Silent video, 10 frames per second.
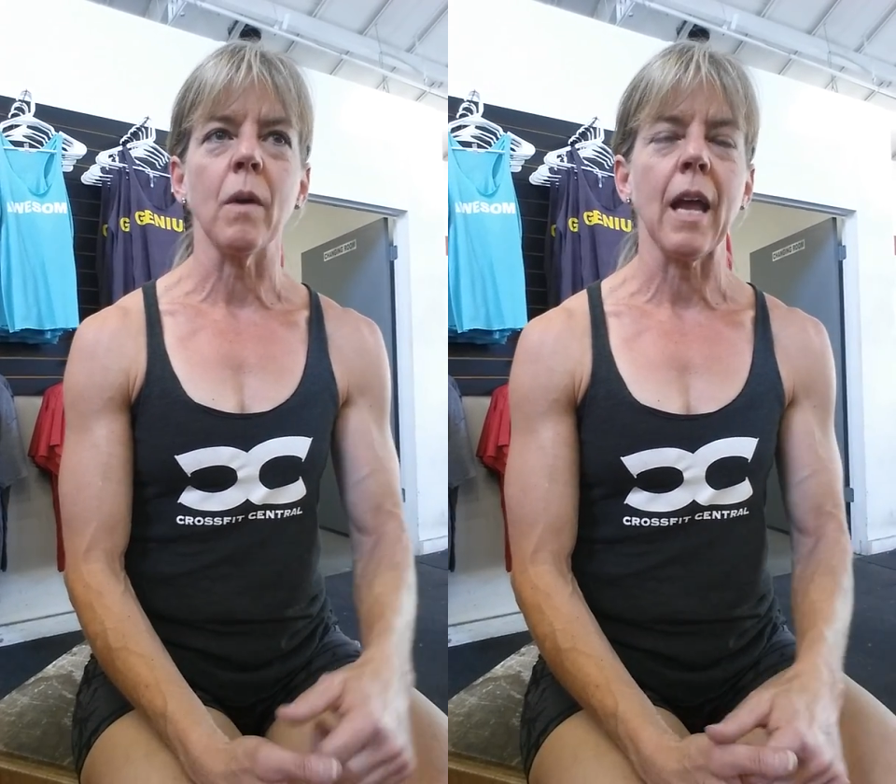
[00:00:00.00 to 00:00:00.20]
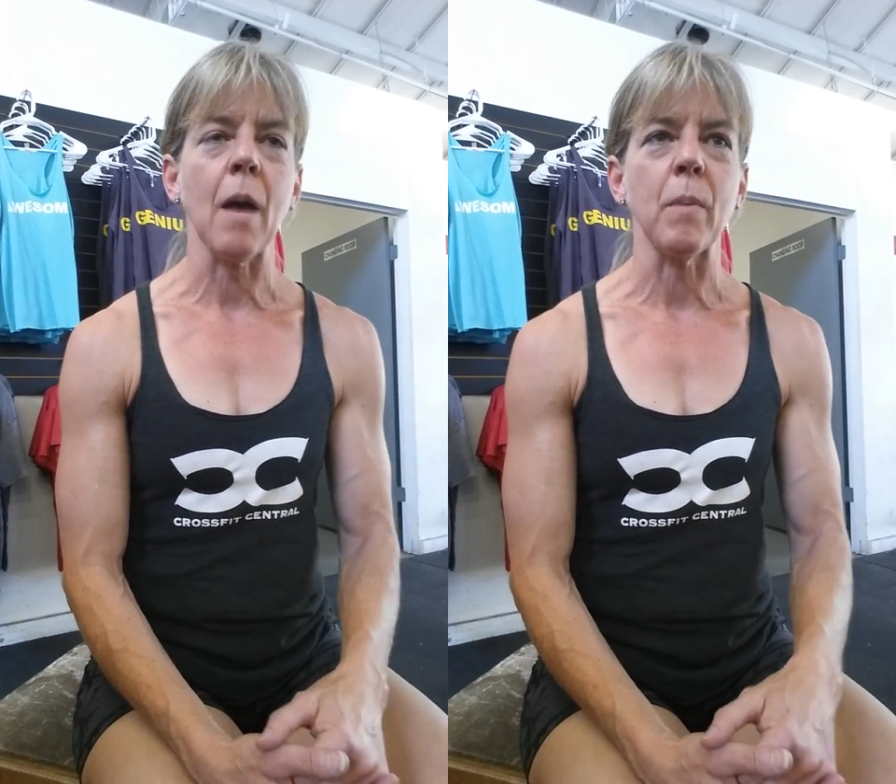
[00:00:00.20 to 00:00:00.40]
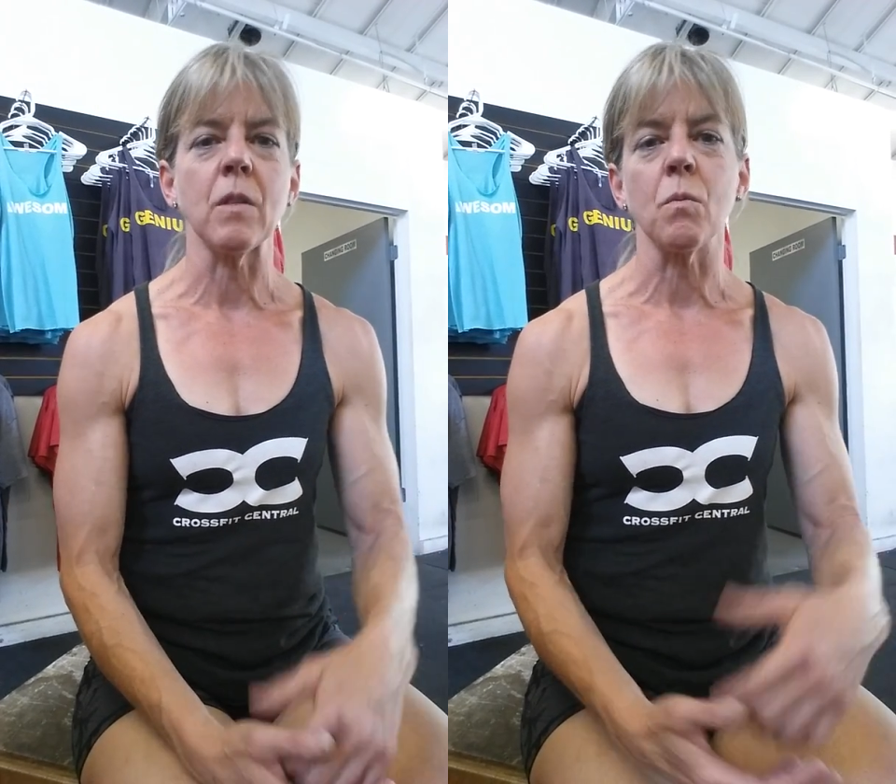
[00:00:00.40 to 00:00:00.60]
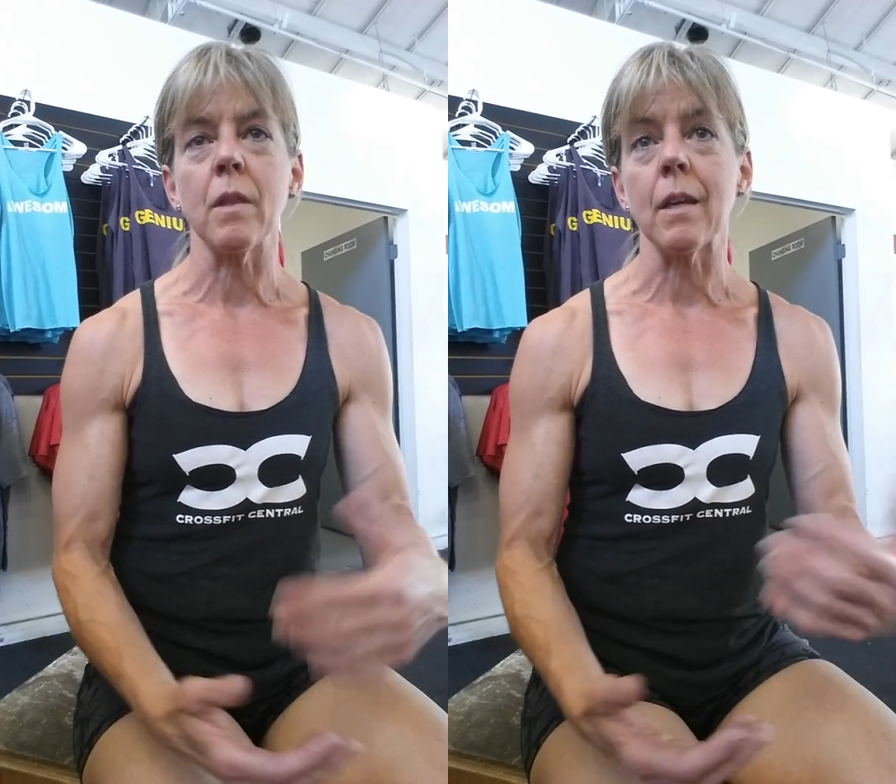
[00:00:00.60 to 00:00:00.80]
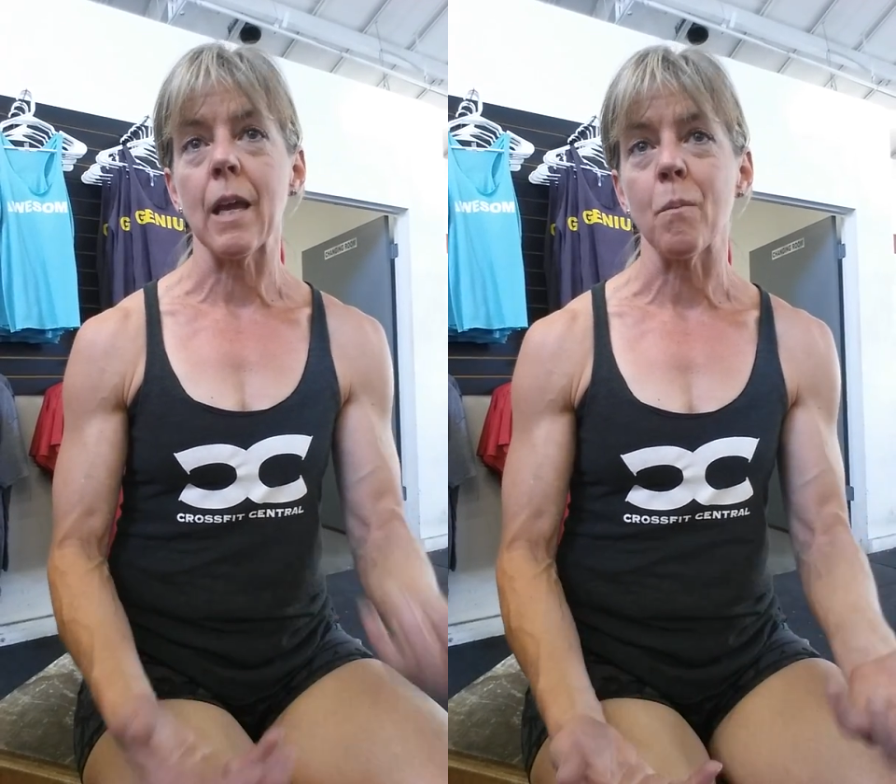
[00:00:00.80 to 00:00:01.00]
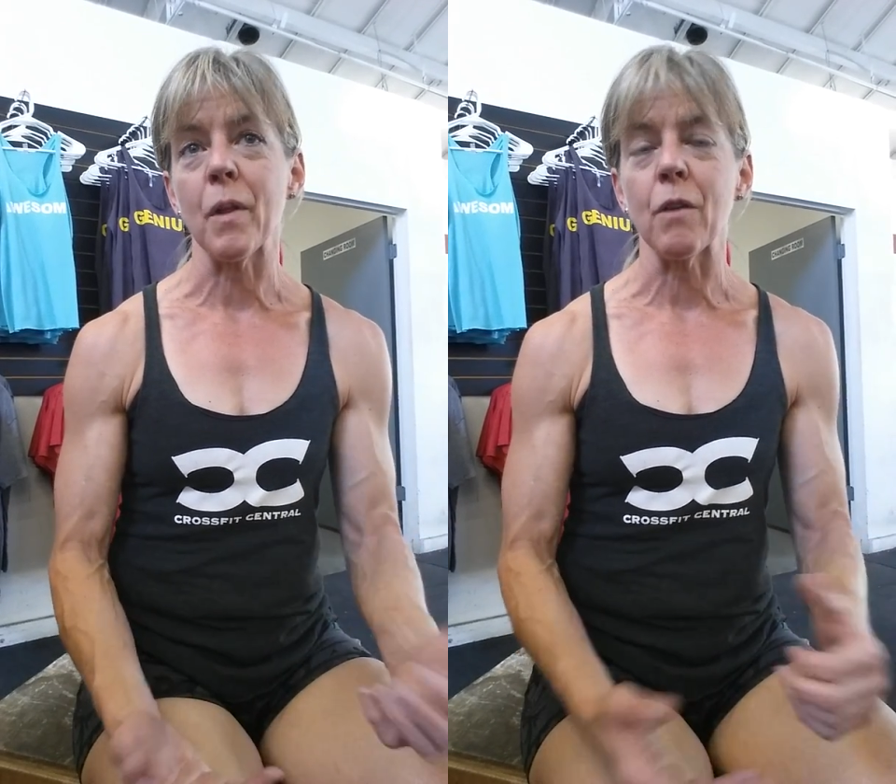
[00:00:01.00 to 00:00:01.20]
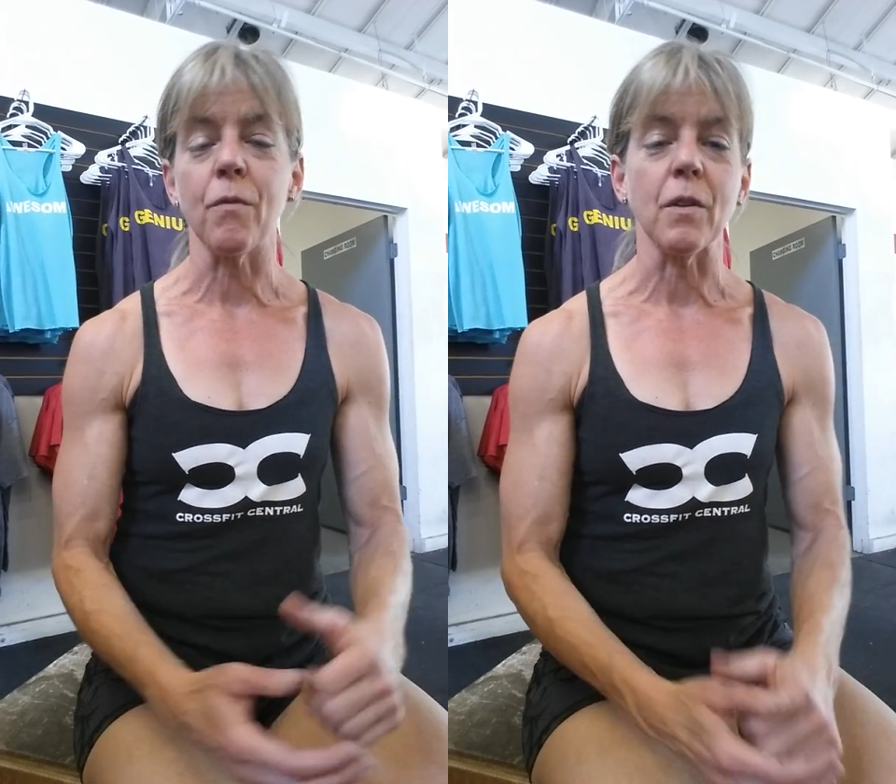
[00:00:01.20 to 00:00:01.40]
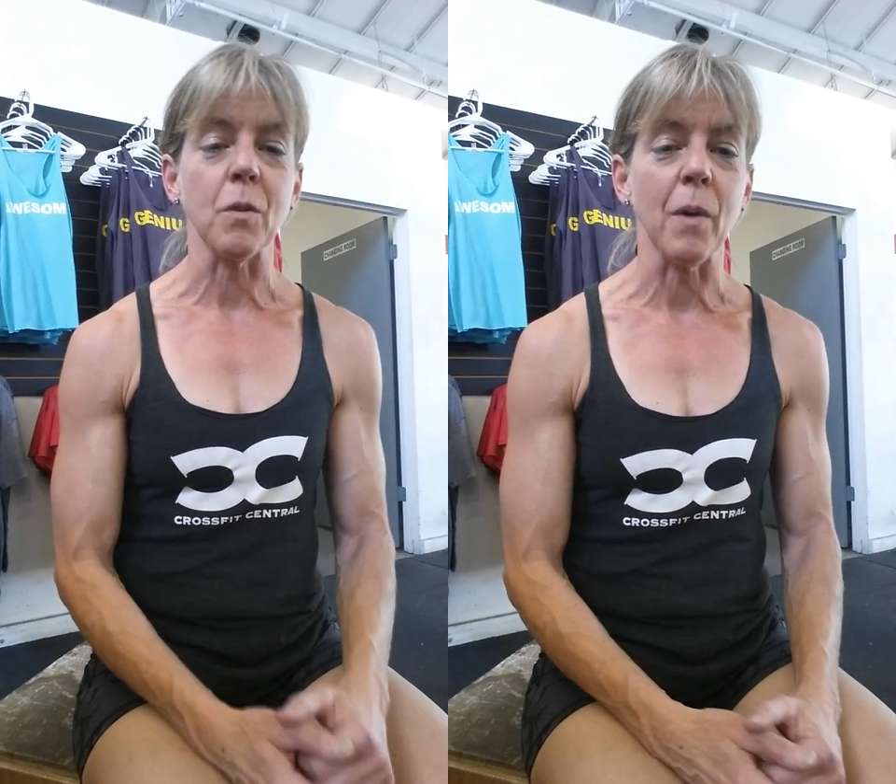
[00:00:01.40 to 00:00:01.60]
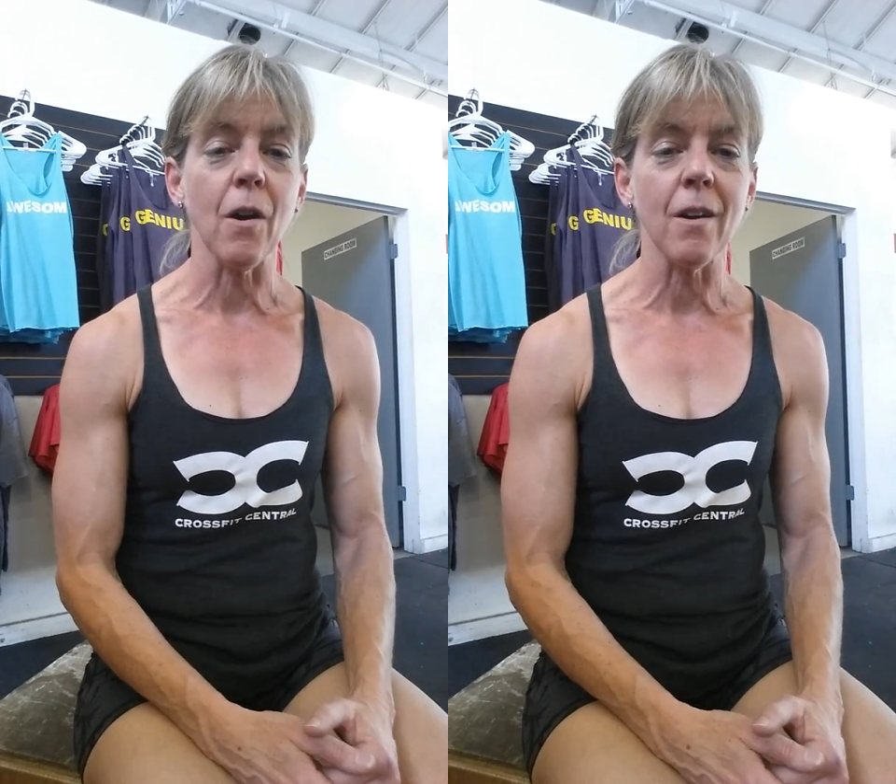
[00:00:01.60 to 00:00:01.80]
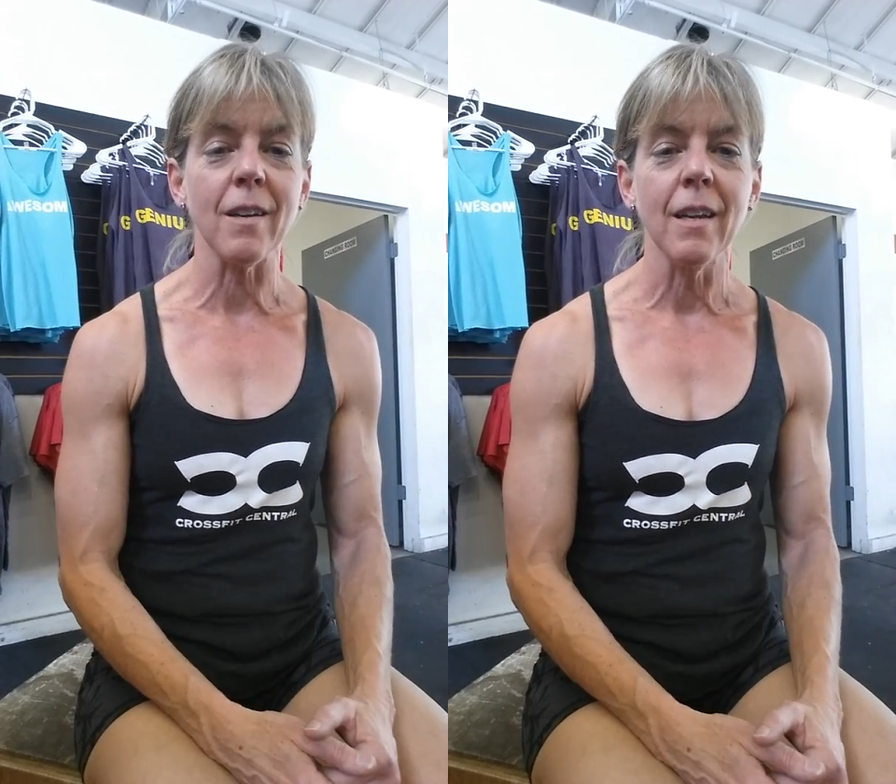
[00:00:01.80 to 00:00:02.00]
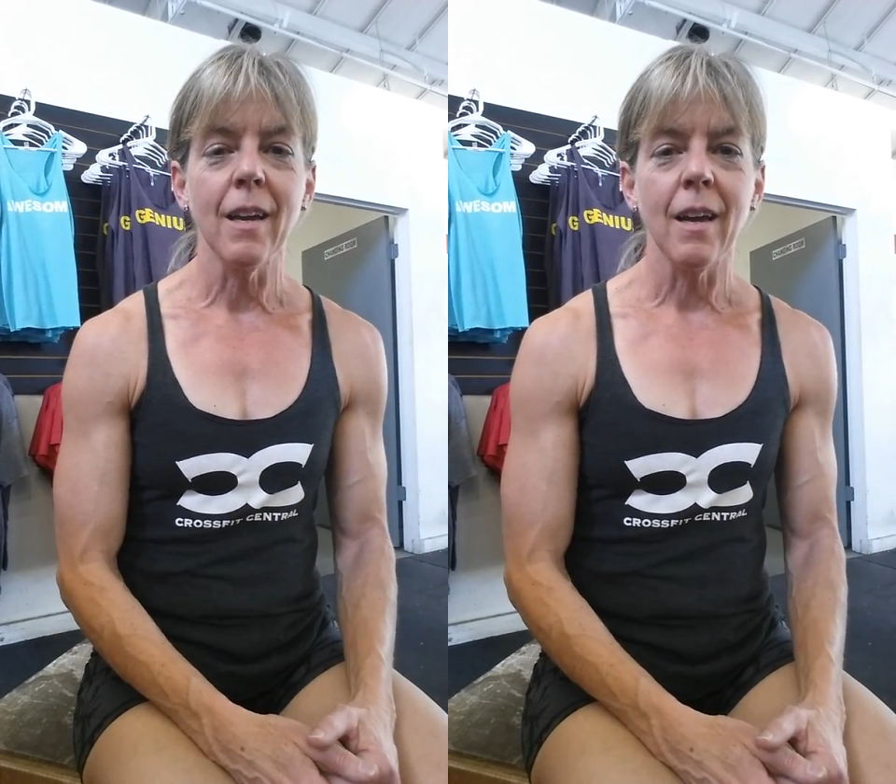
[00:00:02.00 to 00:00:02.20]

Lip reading: what happens when the game plan falls apart,